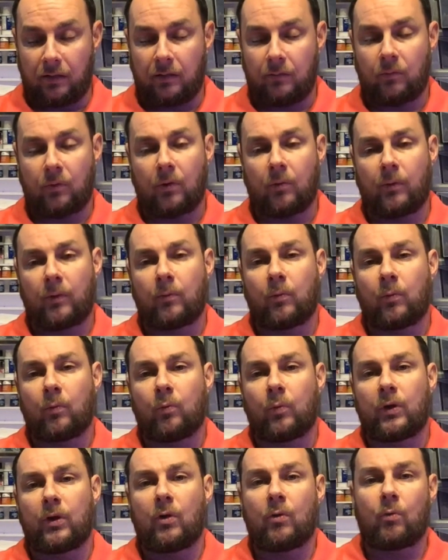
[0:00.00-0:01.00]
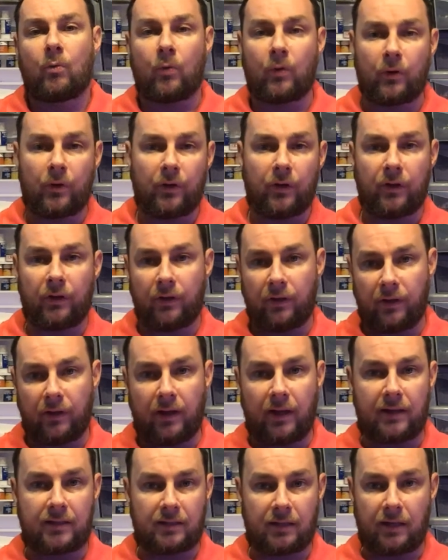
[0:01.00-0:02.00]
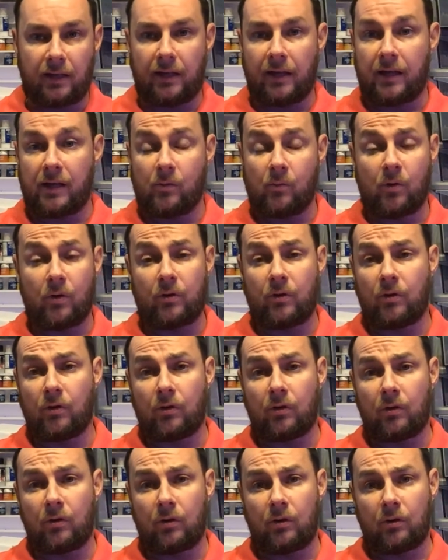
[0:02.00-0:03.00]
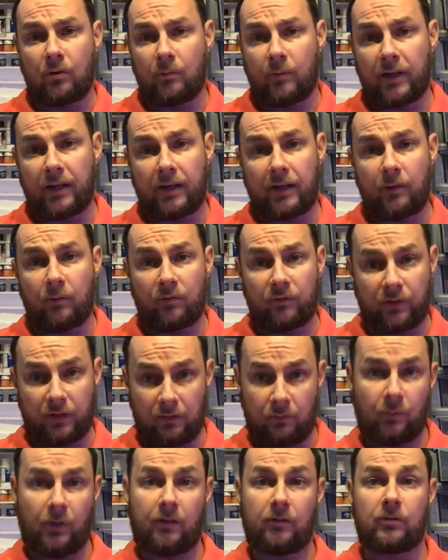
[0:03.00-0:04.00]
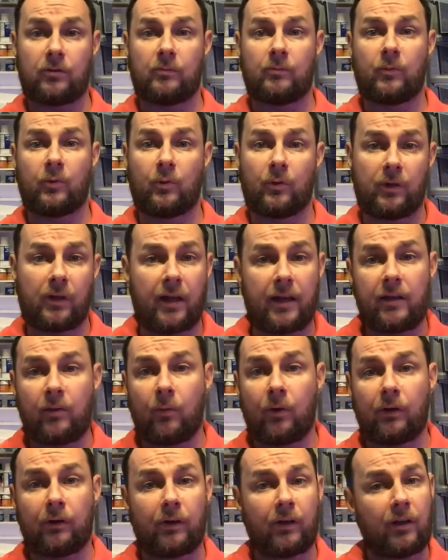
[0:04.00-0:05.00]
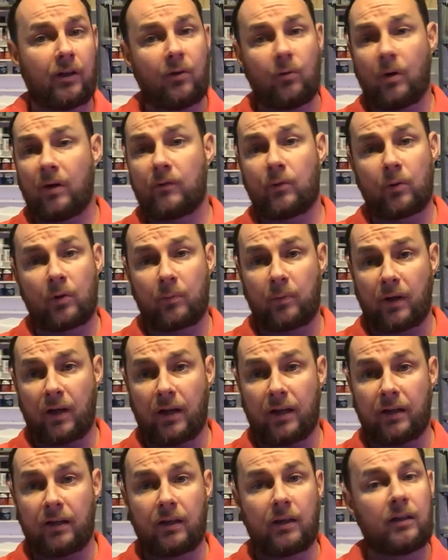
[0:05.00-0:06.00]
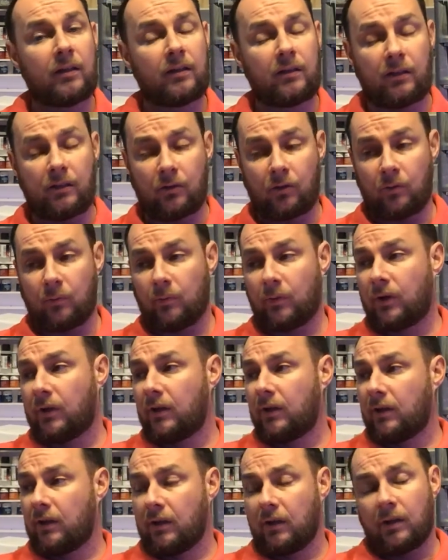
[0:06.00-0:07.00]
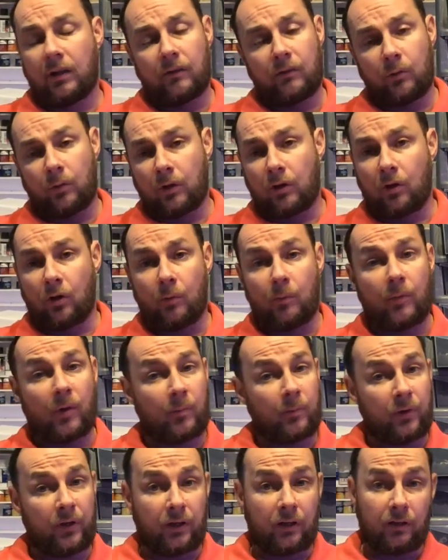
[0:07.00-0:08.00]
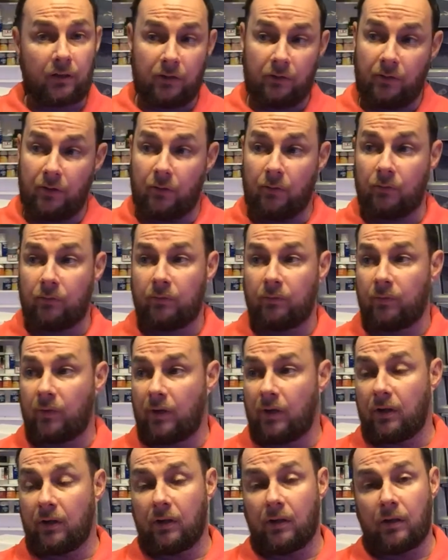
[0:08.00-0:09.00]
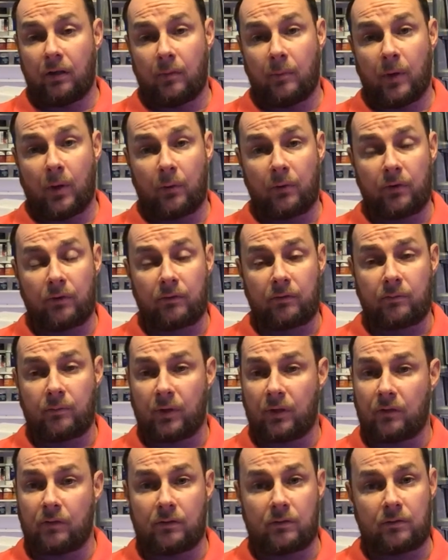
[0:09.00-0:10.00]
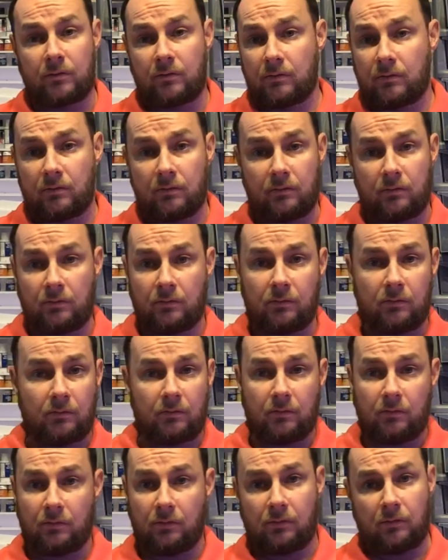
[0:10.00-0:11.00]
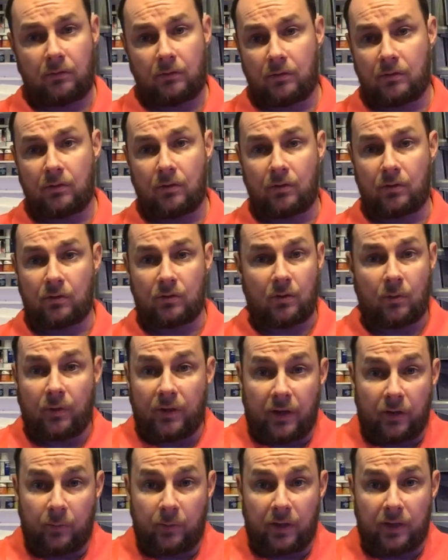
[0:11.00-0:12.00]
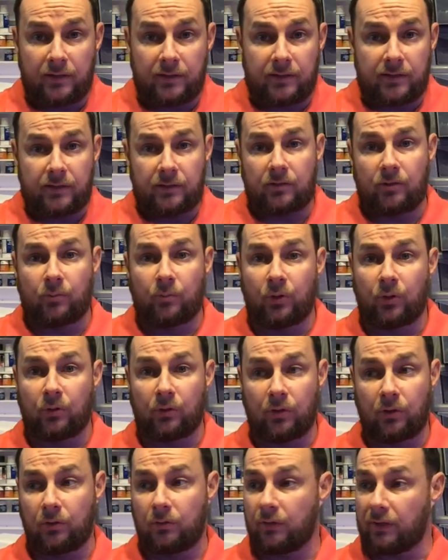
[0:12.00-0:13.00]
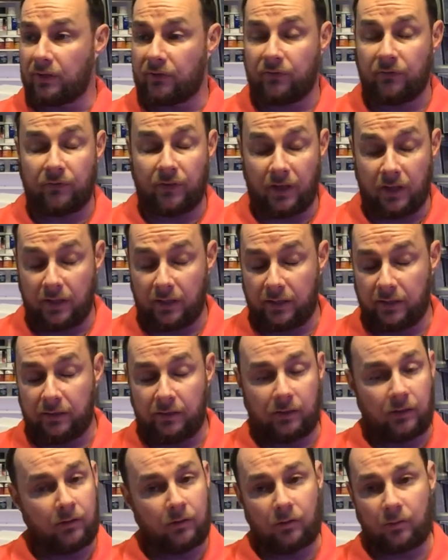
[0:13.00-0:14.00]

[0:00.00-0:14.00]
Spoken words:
We don't want to isolate anyone or make anyone feel unwelcome. We want anyone, whether you want to play, come. If you want to come and bring your own opponent, because there's no one there who plays the system you do, that's fine, you can